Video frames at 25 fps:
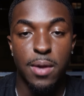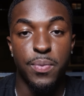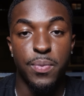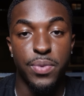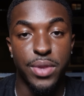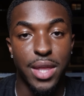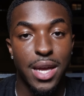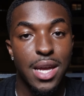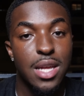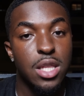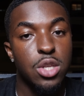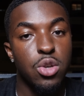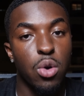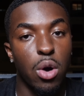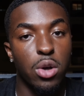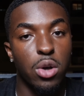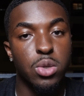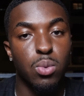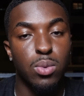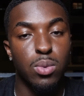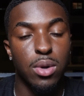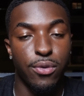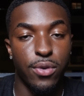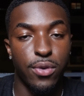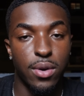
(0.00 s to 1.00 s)
Then you also
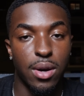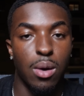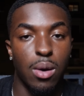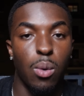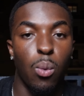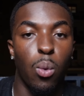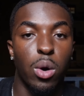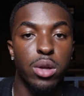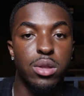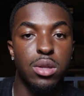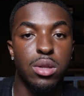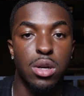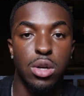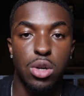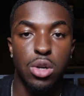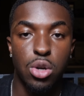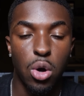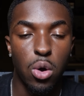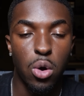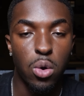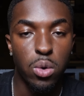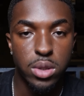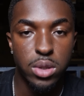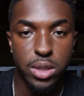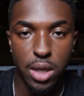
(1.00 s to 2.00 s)
want to figure out what their
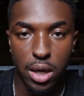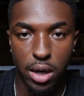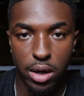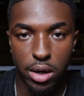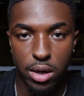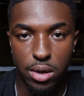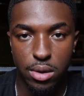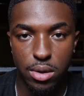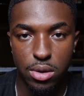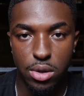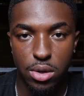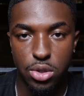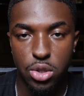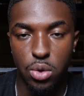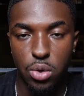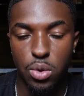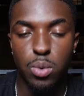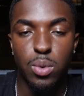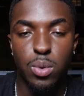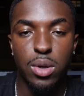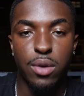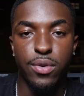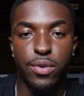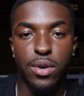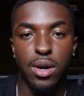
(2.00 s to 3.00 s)
goals are. So you
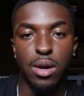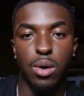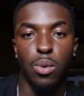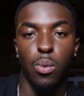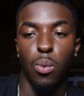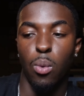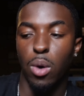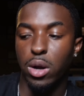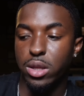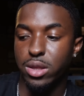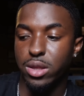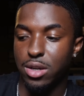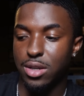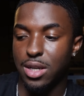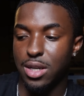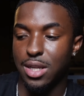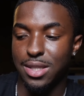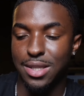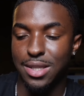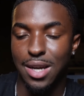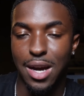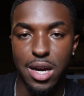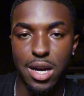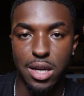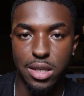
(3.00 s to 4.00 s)
want to figure out what their
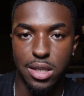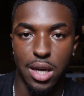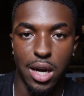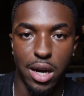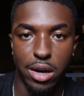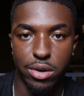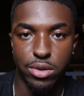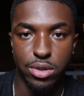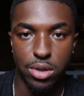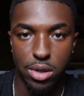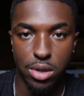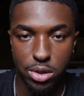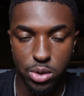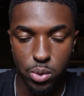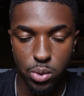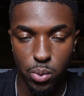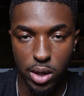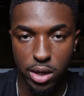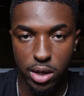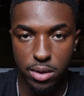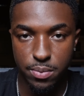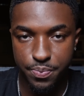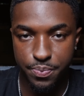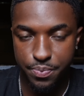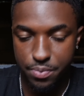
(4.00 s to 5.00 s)
desires are as
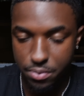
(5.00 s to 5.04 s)
well.